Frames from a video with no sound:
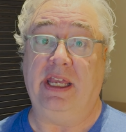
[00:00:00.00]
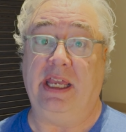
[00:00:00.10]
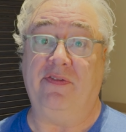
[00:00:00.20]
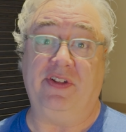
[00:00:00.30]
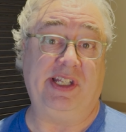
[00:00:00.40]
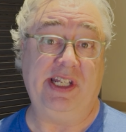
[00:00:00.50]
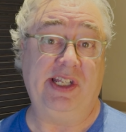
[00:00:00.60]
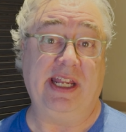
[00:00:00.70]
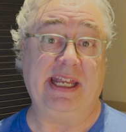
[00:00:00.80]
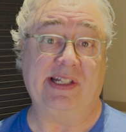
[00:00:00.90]
if it's
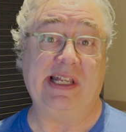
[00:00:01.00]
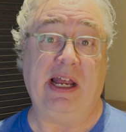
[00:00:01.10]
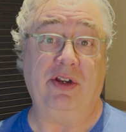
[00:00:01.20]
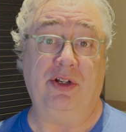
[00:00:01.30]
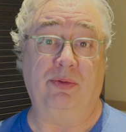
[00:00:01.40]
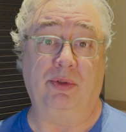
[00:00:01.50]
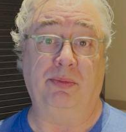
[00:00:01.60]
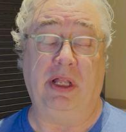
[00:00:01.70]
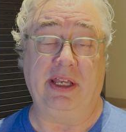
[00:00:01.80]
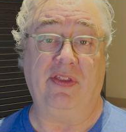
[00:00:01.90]
easy to get sound in a
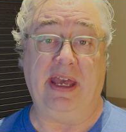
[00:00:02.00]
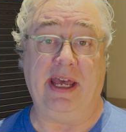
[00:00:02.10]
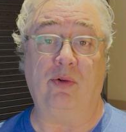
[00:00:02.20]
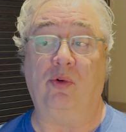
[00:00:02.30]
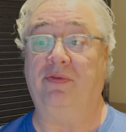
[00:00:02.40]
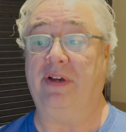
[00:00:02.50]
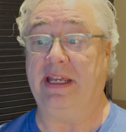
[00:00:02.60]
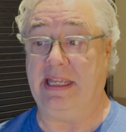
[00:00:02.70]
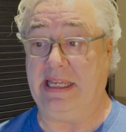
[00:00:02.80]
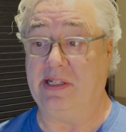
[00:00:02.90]
room like that, or if I
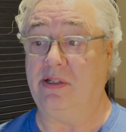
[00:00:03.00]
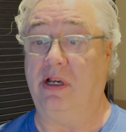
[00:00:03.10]
can get